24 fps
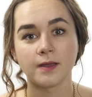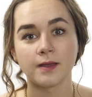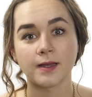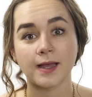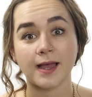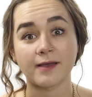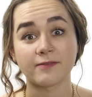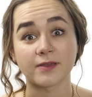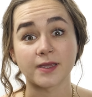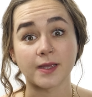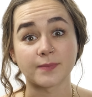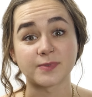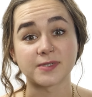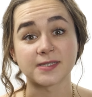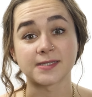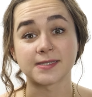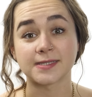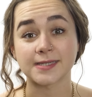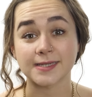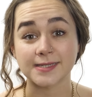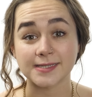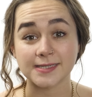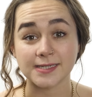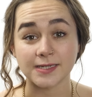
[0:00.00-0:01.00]
Having up to
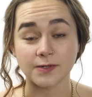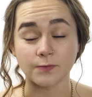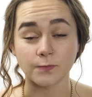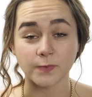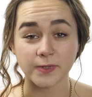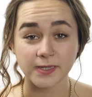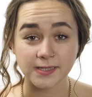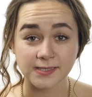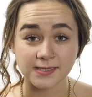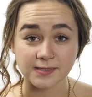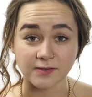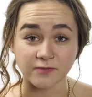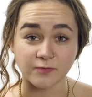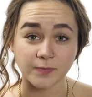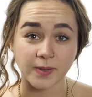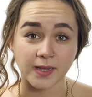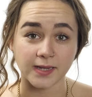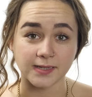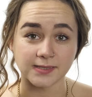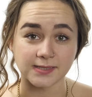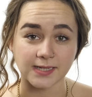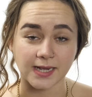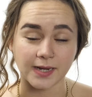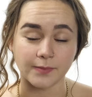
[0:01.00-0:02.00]
sixteen weeks of
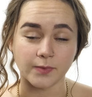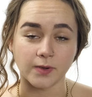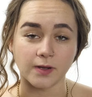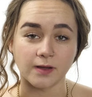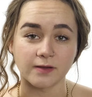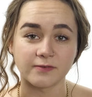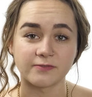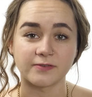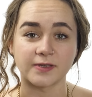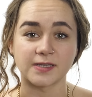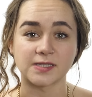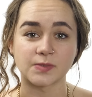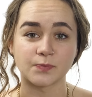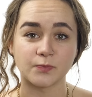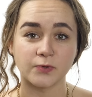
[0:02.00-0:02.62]
paid time off is